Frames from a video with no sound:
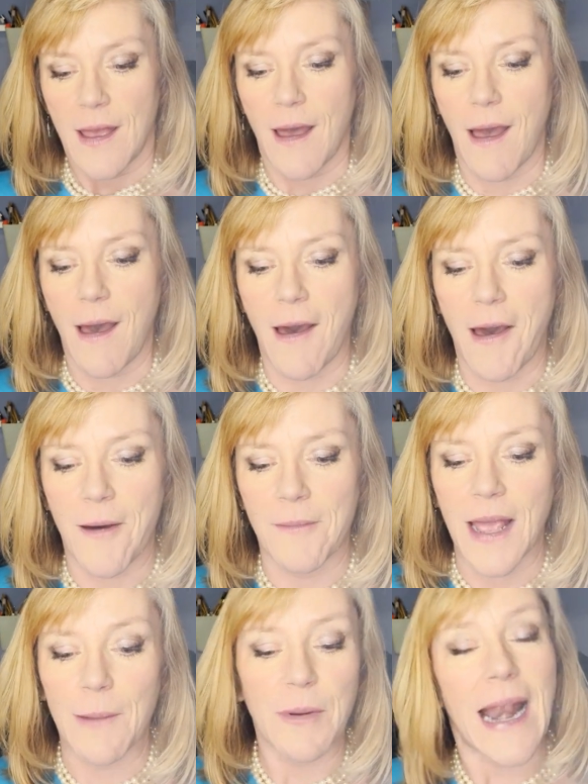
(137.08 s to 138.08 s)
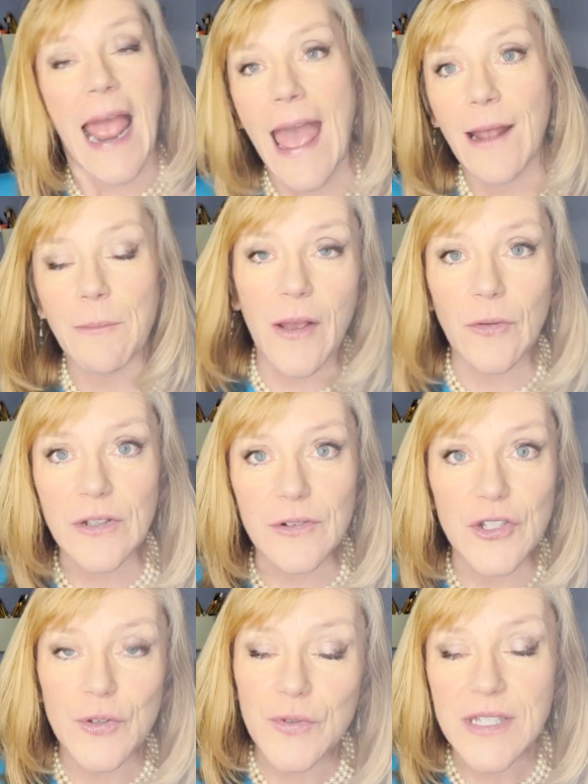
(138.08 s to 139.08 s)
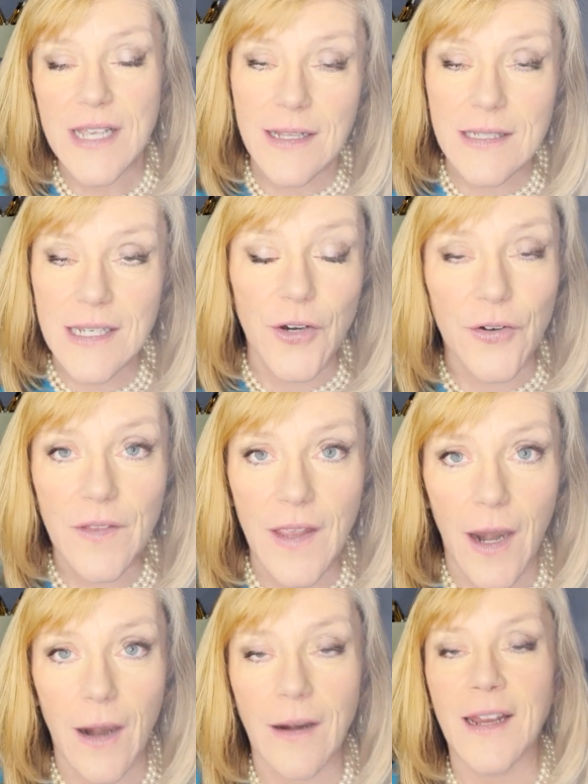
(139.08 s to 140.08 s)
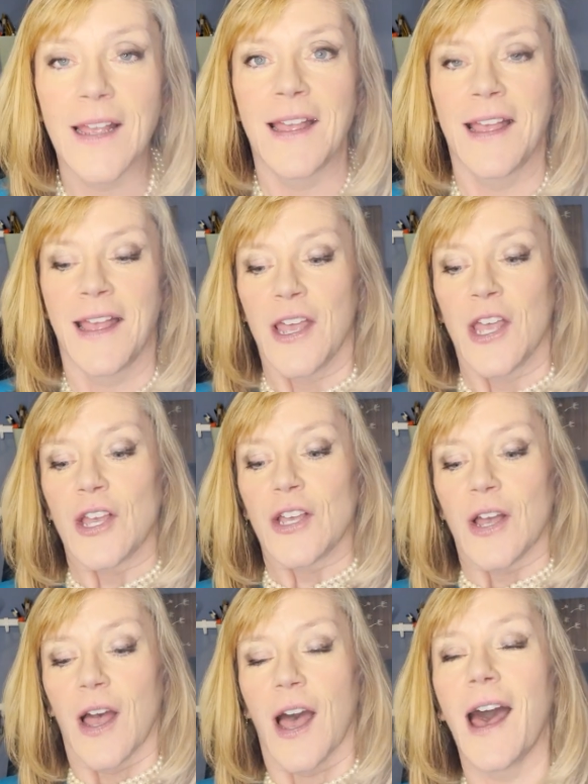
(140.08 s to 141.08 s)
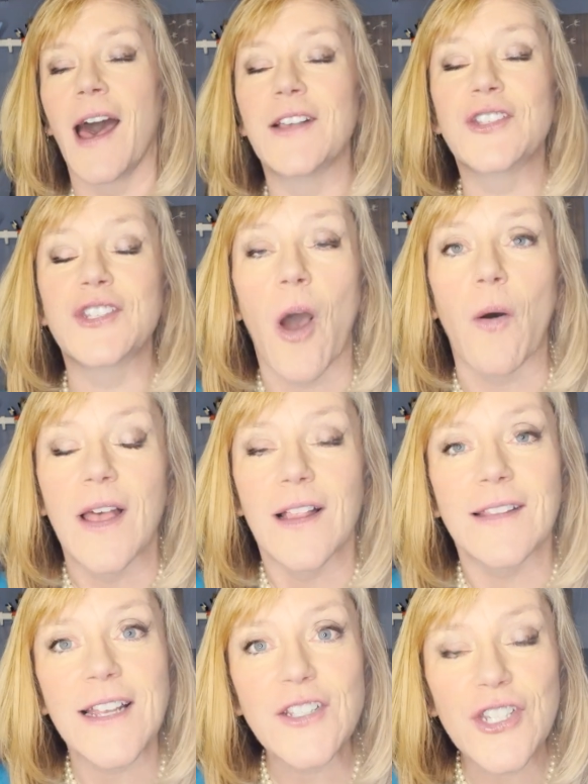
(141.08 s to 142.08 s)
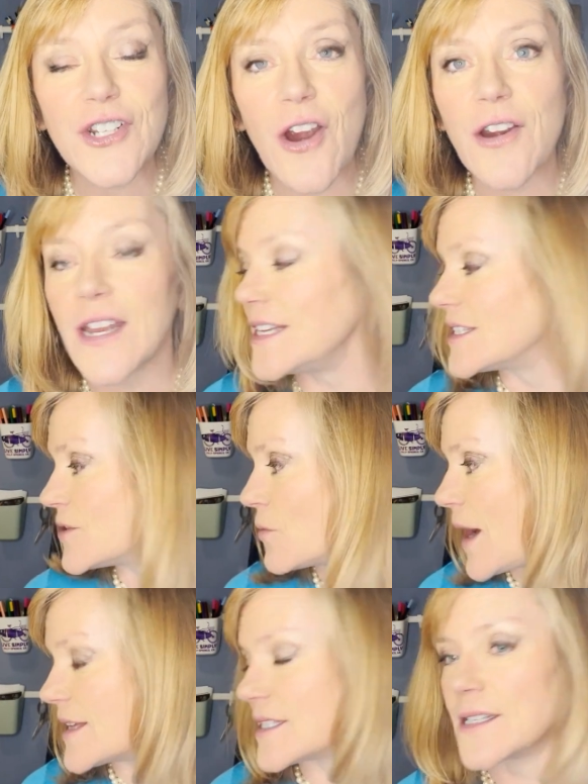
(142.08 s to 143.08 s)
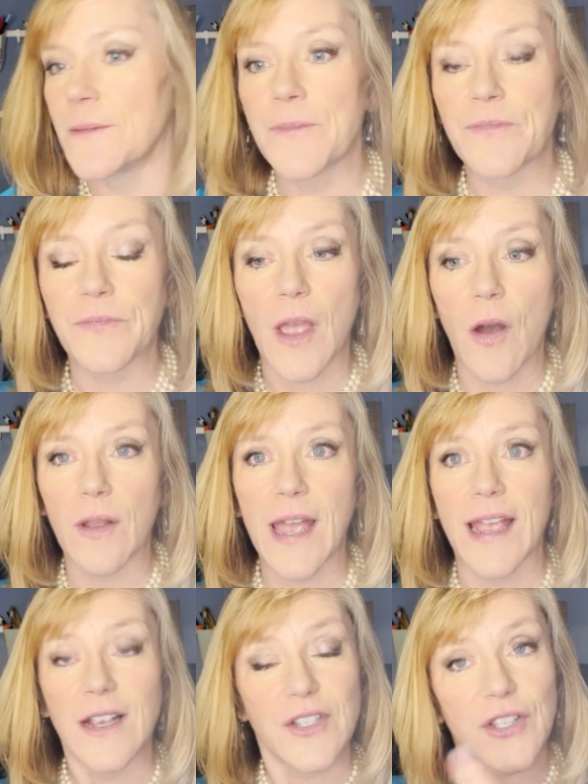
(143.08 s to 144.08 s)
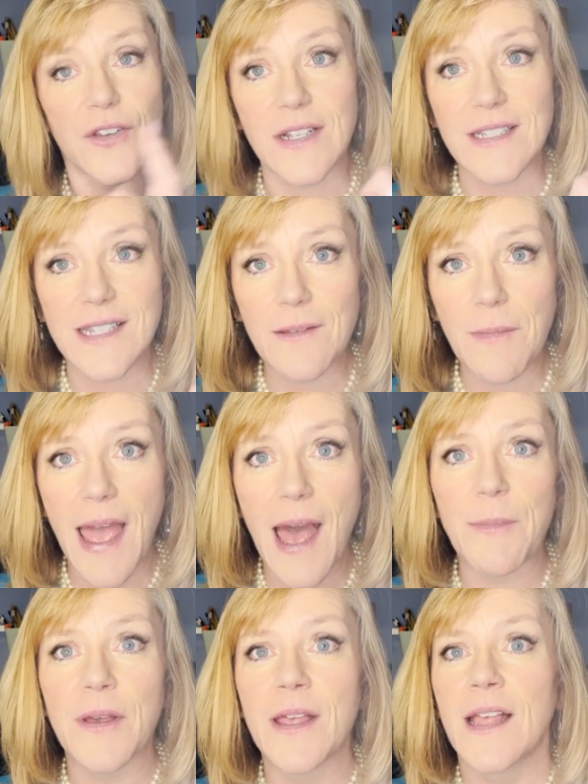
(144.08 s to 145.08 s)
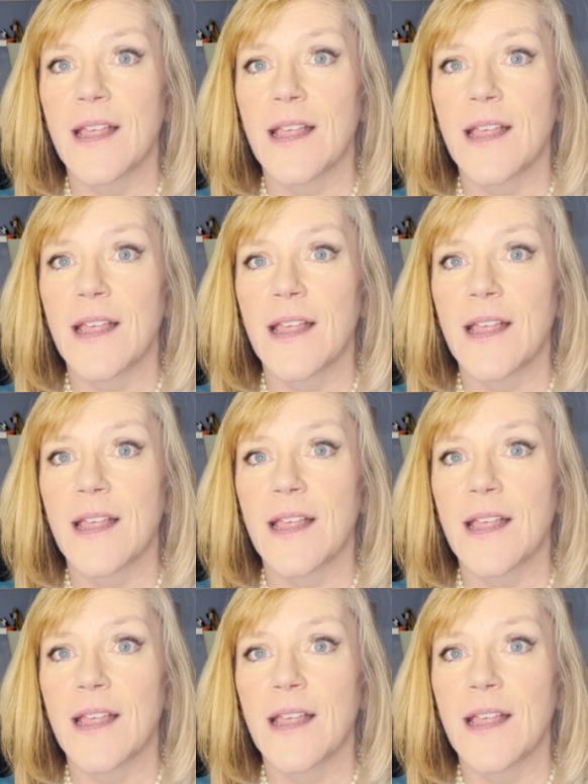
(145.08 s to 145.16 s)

And I'm going to add my own little 2 cents here and there. So let's start east to west. Okay, so you can see the map.